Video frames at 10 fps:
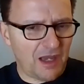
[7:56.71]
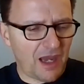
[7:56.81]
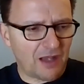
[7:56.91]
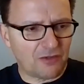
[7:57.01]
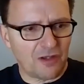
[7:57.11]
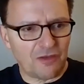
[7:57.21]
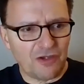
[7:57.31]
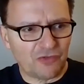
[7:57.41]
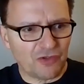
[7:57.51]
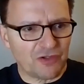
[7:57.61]
And in
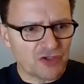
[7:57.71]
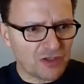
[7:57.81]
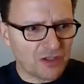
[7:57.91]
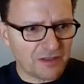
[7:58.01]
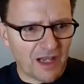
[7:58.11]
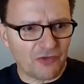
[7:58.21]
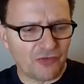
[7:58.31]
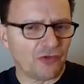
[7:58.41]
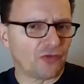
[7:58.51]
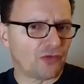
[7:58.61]
these additional
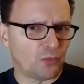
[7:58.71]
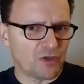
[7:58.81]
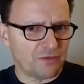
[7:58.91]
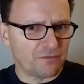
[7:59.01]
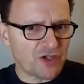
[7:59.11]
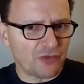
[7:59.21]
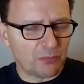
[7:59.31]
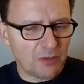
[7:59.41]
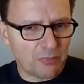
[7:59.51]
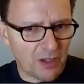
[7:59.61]
analyses, which have just
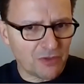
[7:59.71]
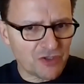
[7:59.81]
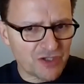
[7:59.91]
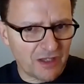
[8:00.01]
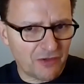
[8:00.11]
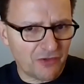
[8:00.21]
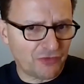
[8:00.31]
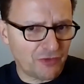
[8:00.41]
been published at this